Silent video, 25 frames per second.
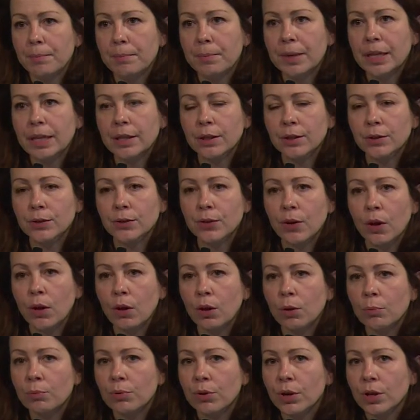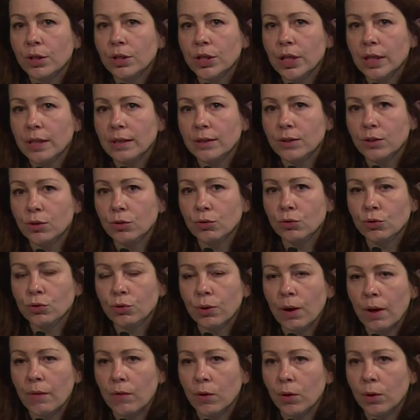Because all projects don't
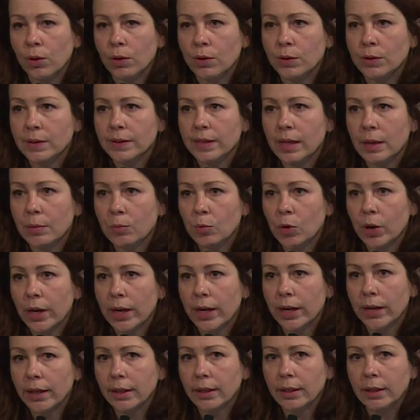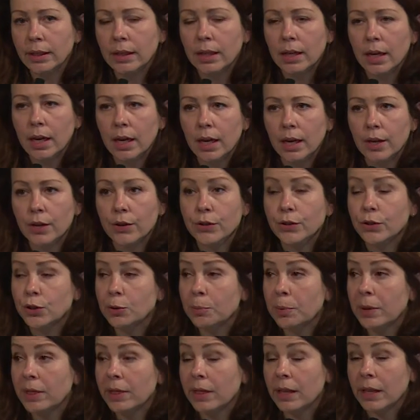travel the same way.
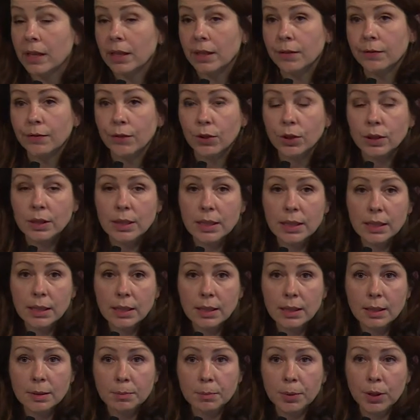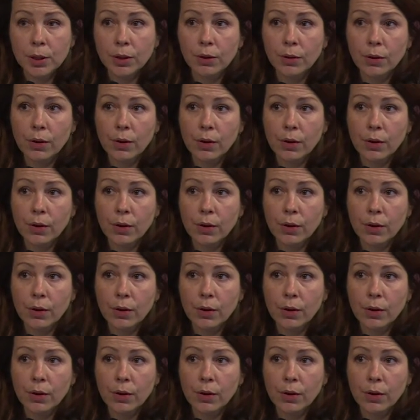Stupid thing, for instance, but